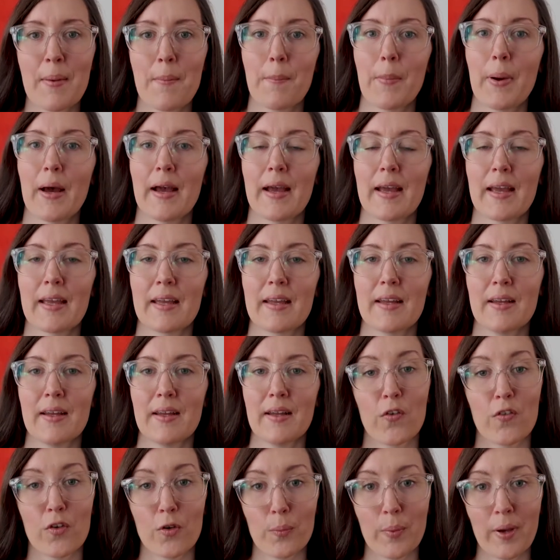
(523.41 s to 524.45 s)
by
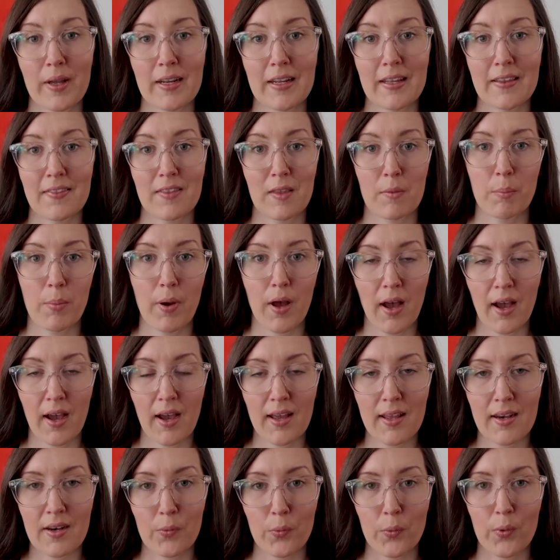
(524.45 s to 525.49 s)
overbetting the
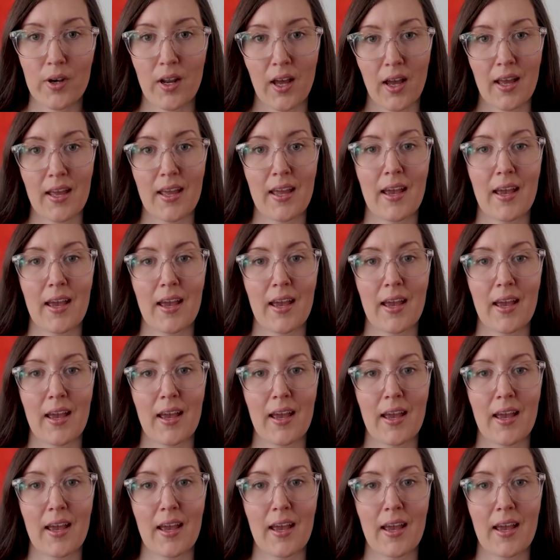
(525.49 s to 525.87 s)
pot when I